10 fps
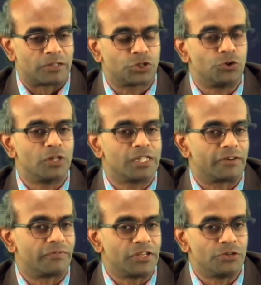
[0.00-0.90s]
tool
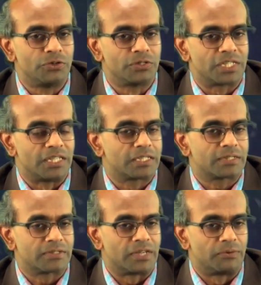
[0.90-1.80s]
that we use
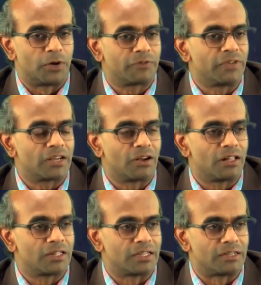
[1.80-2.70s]
is what we
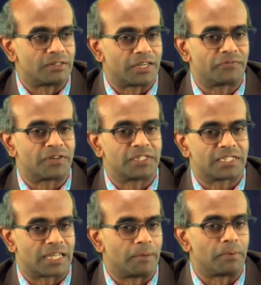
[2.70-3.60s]
call the reference
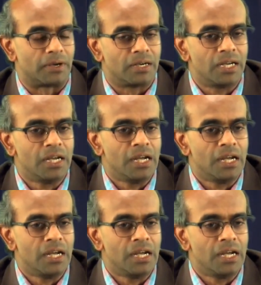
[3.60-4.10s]
sample.